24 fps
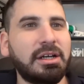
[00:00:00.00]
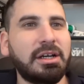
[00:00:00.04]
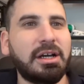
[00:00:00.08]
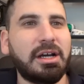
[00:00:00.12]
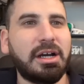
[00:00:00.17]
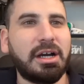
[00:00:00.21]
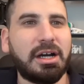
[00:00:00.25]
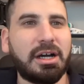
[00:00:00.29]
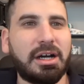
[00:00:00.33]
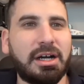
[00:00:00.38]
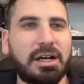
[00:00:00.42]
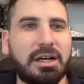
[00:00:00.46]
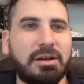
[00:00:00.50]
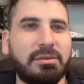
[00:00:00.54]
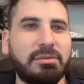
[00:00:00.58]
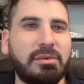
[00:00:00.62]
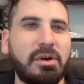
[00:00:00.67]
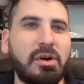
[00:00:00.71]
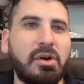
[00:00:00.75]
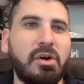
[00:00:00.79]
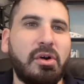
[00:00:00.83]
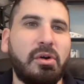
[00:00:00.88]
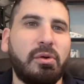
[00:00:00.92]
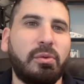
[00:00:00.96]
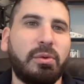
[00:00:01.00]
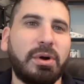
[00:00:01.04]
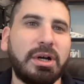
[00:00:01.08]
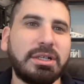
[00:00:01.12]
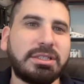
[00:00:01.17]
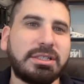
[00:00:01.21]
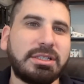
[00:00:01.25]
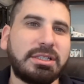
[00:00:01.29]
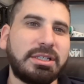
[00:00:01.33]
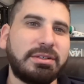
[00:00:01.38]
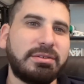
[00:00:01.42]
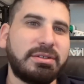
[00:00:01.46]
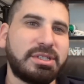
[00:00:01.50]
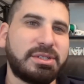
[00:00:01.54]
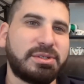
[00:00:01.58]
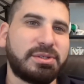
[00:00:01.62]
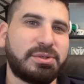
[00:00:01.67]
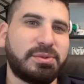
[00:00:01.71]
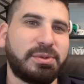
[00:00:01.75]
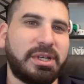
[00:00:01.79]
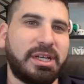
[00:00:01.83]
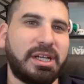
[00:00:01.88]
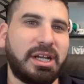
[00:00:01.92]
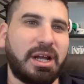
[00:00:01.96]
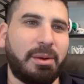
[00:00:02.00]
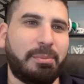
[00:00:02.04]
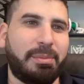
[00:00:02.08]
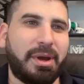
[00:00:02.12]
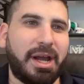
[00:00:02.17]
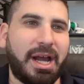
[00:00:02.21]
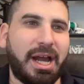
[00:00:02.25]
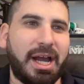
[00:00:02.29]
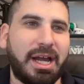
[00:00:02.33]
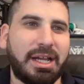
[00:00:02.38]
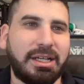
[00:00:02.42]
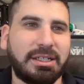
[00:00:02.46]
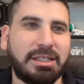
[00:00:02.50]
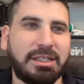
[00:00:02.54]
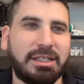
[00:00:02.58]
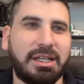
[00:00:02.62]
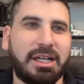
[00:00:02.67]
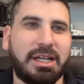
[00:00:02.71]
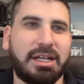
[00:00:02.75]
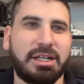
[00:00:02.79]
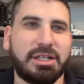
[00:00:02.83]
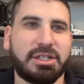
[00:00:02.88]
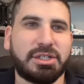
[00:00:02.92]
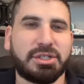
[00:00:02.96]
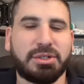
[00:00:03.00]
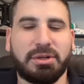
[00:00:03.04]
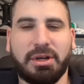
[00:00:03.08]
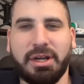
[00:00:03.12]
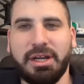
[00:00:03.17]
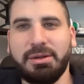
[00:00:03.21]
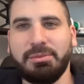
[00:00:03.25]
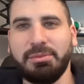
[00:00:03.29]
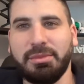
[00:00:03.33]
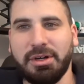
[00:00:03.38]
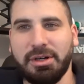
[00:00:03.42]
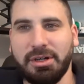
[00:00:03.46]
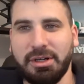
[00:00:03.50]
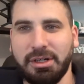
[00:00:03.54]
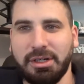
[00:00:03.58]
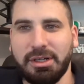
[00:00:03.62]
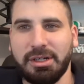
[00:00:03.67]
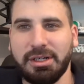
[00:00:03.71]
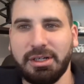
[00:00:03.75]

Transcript: Um, what's the difference between a patent and a trademark?